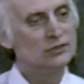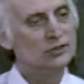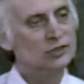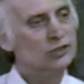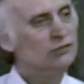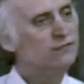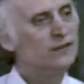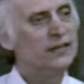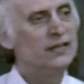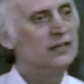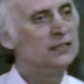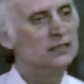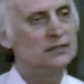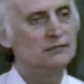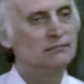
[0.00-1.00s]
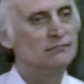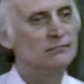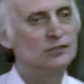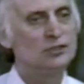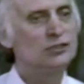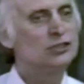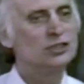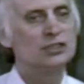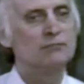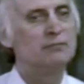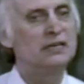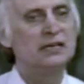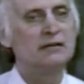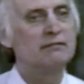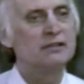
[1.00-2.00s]
You failed. You could have
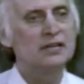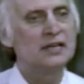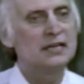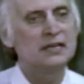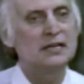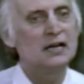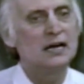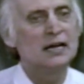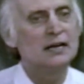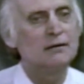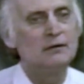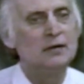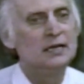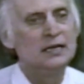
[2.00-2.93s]
been everything God